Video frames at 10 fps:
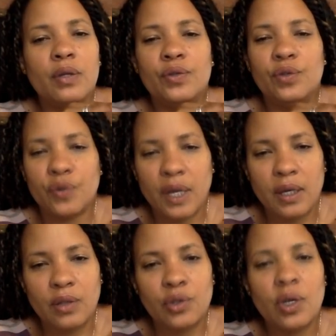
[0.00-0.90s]

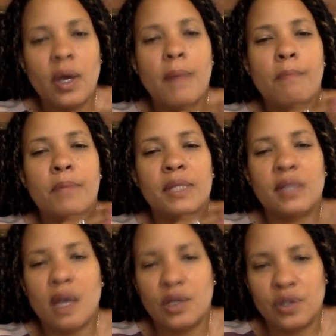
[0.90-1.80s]
strange,
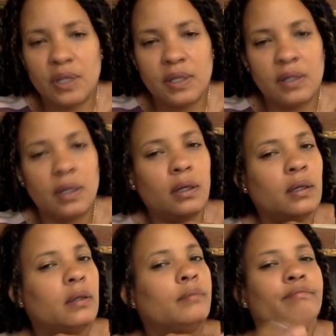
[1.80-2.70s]

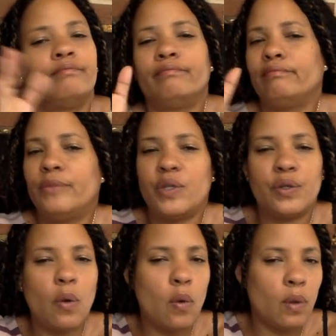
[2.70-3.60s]
misogynistic,
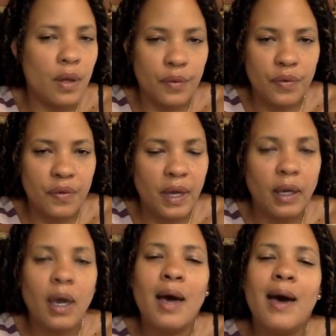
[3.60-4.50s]
just whole other
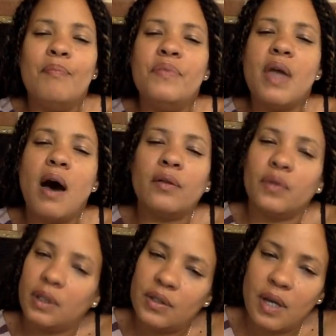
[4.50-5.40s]
thing. Not
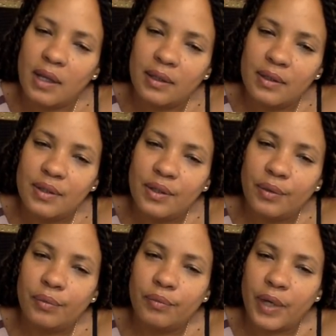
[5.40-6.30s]
really talking to you,
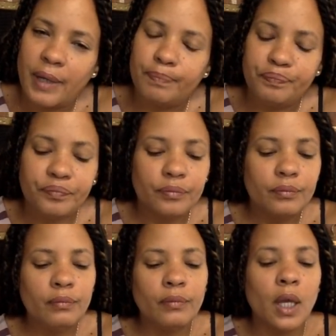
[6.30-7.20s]
right?
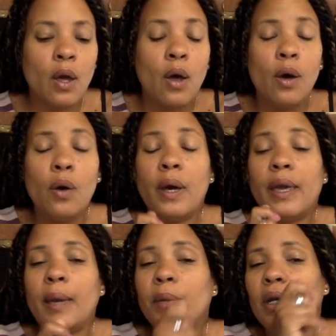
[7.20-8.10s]
Who I
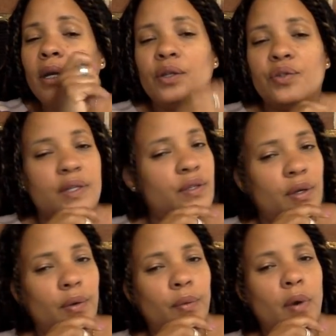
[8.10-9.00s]
am going to address,
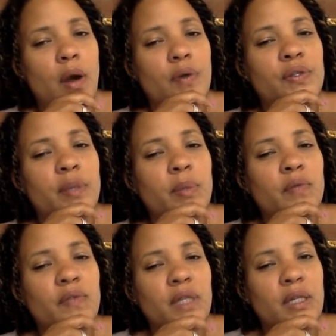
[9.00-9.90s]
though, are some
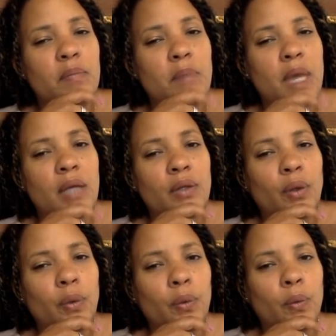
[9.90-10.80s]
of the men
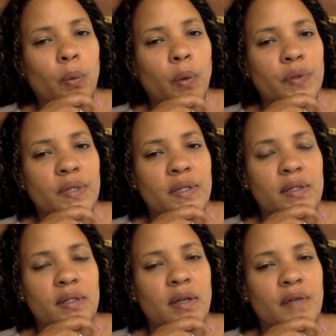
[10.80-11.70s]
who were
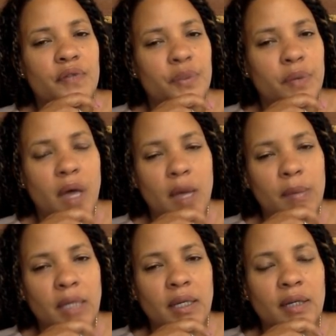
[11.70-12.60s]
decent enough to
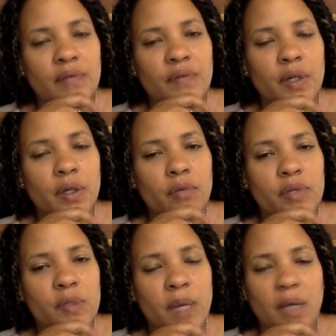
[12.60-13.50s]
comment in a very
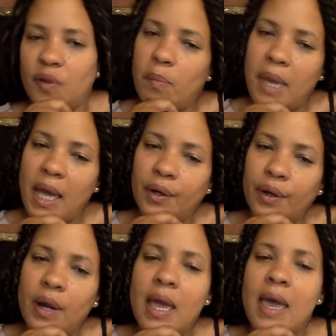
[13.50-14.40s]
respectful
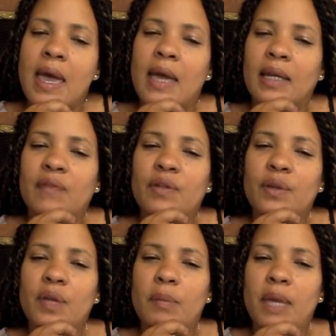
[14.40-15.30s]
manner, and even though
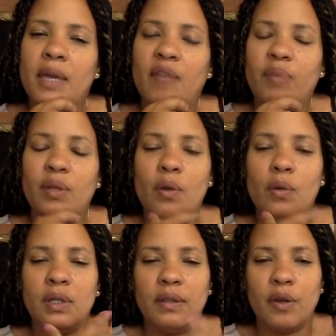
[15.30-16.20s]
they may have been
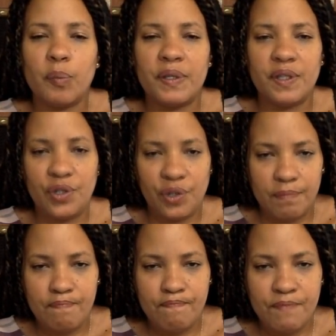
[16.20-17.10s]
holding their
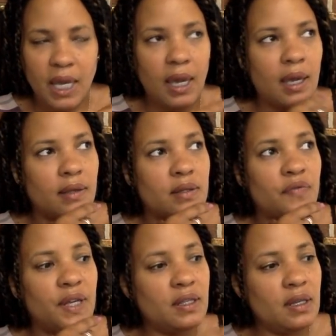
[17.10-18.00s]
position and
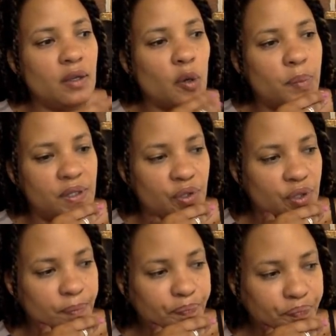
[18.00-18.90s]
defending their
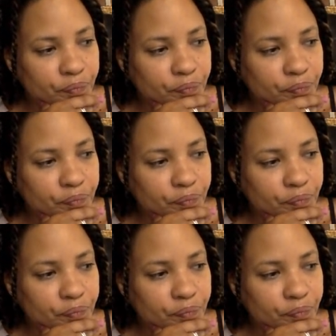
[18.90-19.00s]
position,